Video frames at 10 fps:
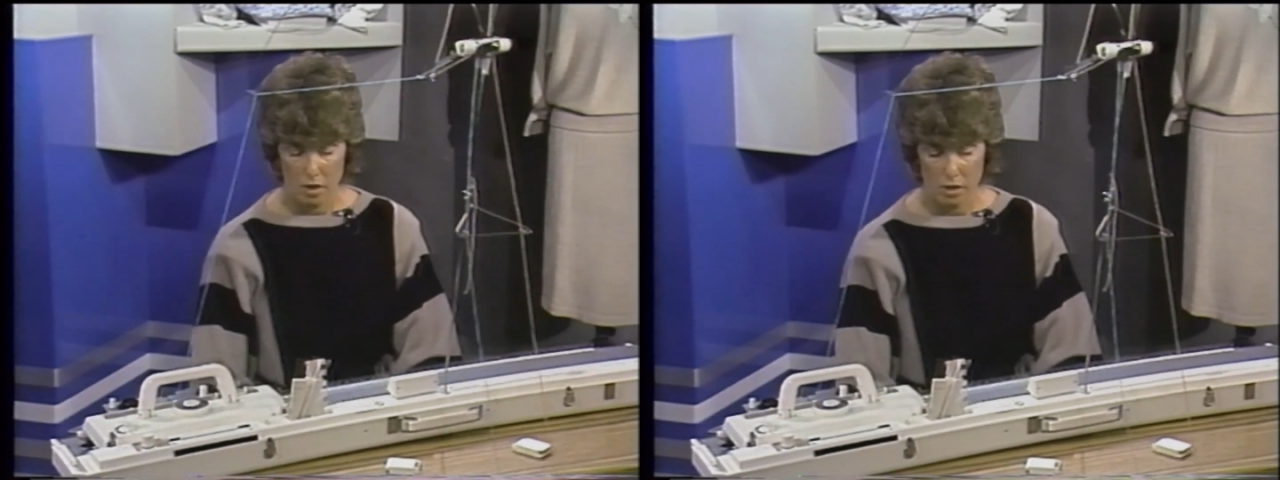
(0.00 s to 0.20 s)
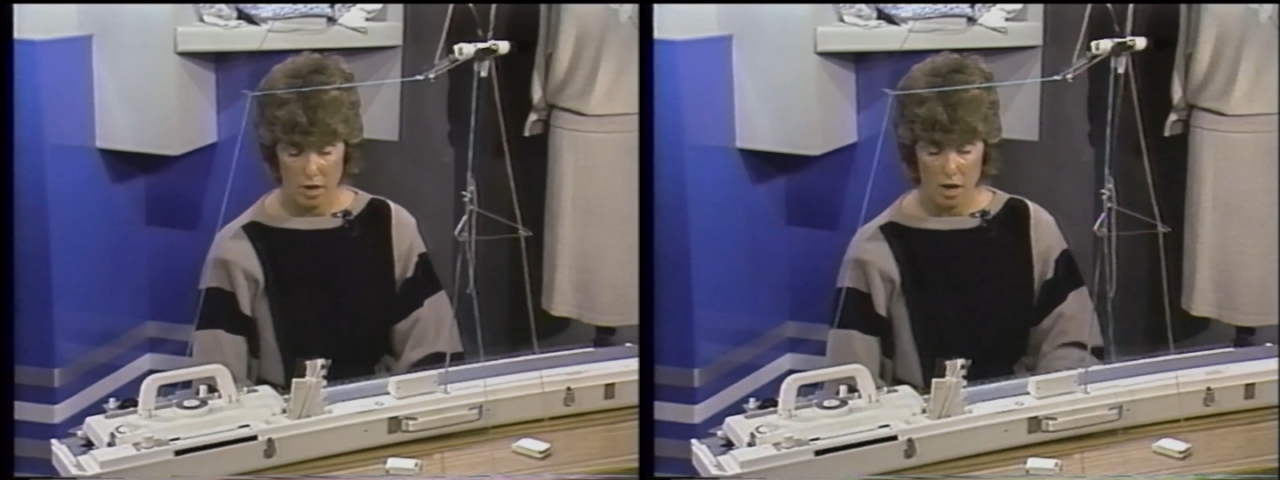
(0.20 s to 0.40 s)

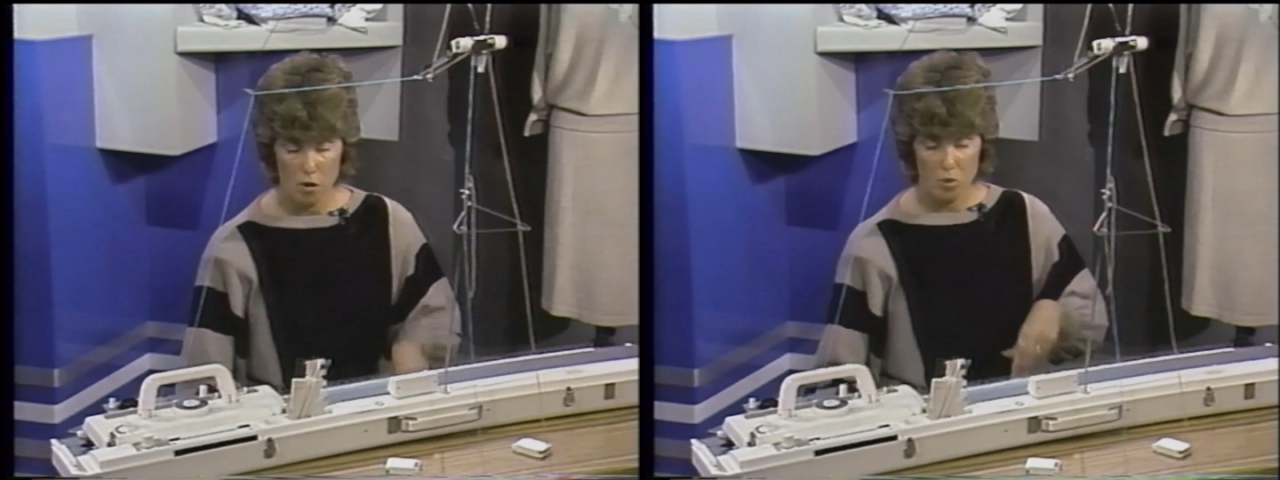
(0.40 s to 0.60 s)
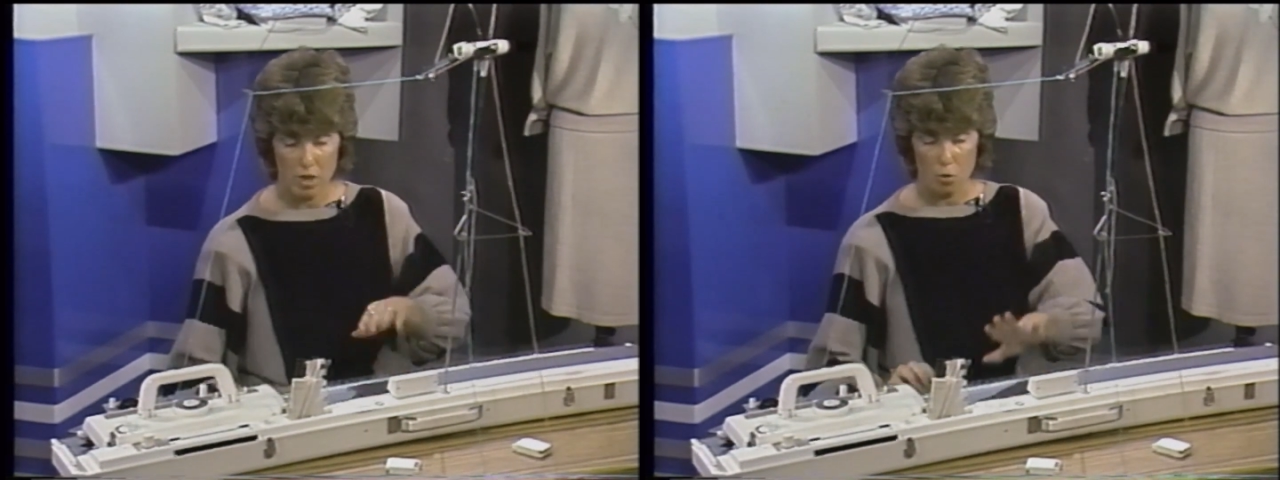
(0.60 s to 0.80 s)
Now
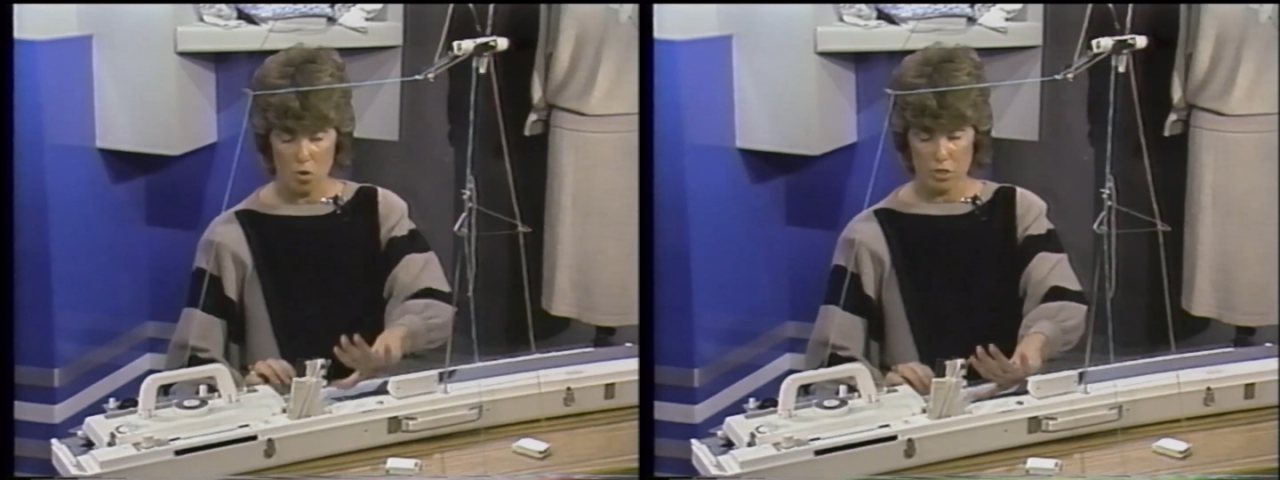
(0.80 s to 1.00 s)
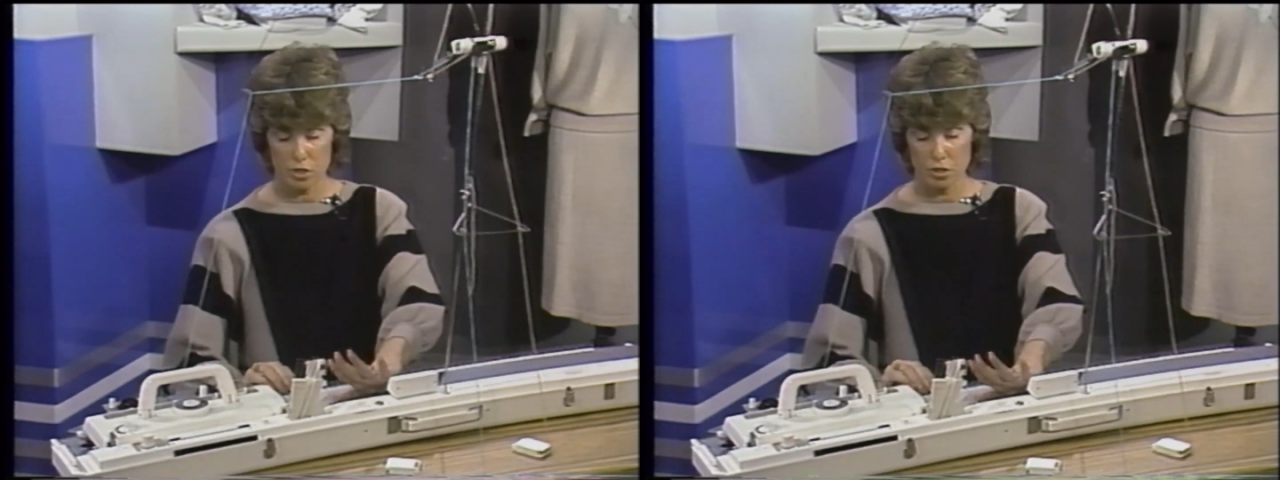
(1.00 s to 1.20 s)
what I
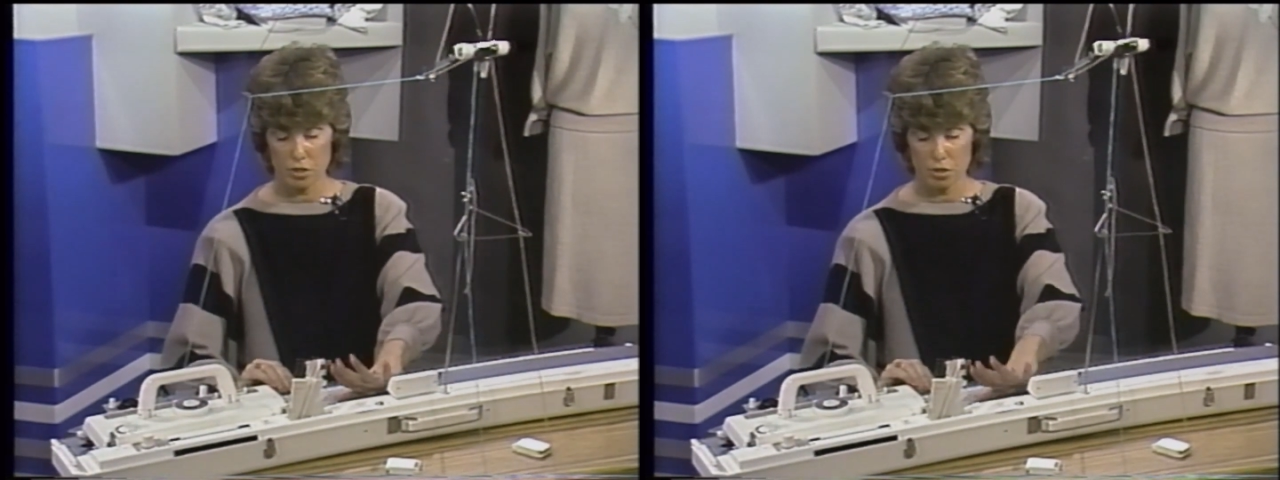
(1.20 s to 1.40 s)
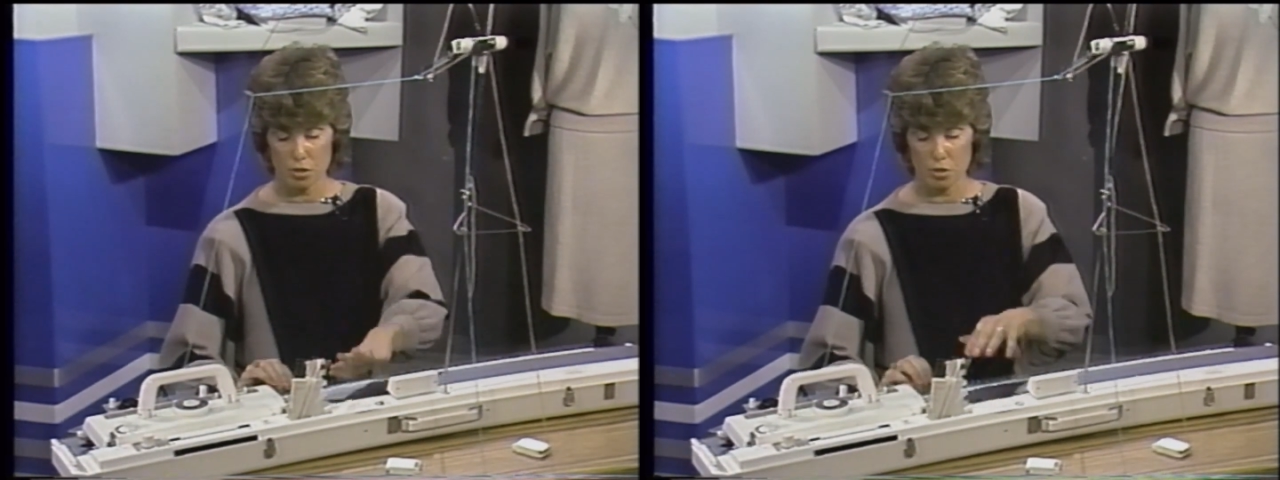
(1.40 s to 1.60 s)
want you to
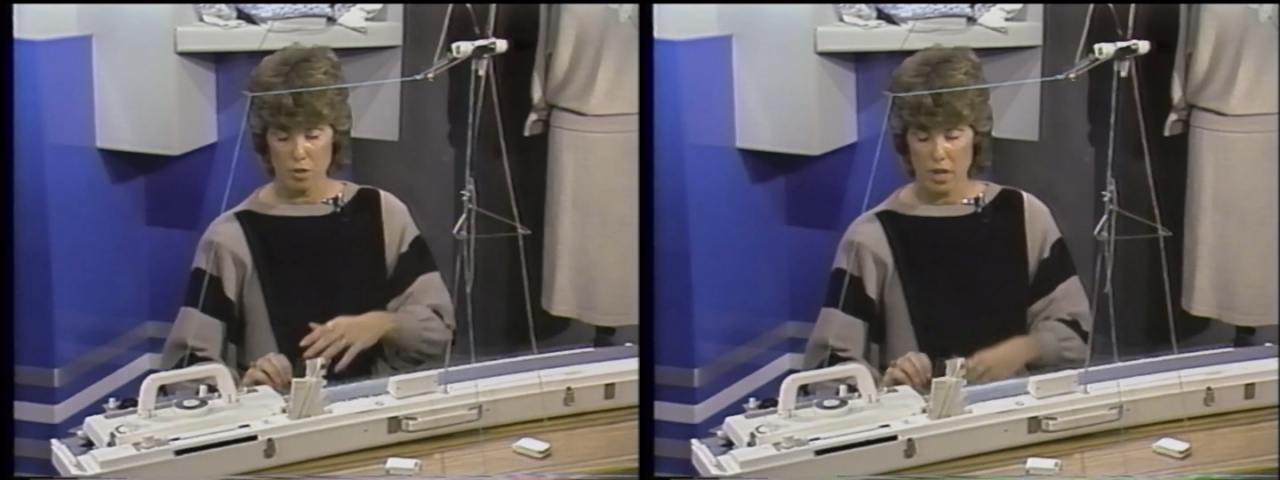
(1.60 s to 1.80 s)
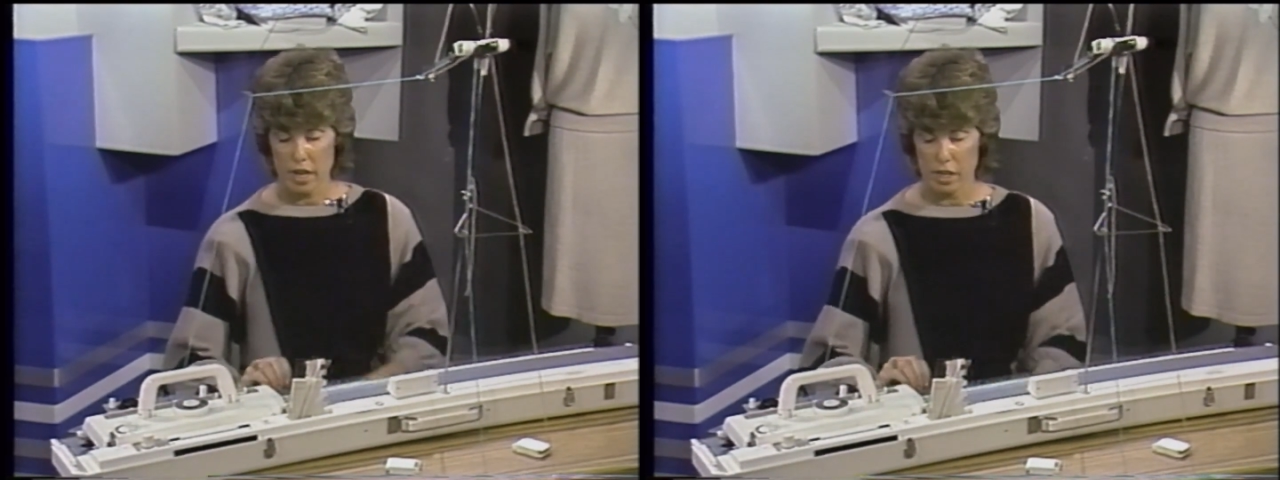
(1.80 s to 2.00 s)
do
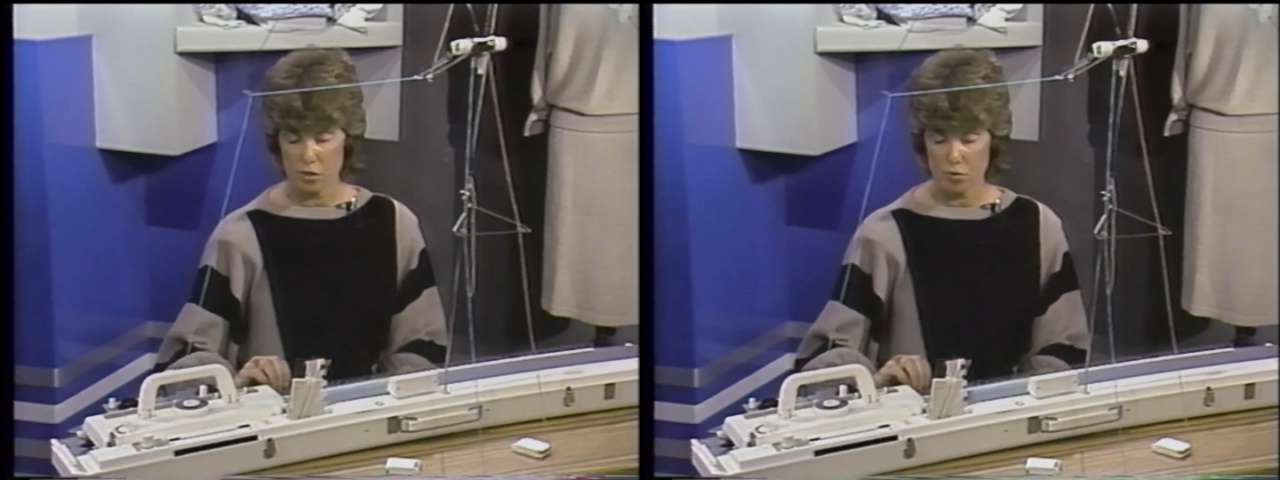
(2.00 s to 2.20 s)
is,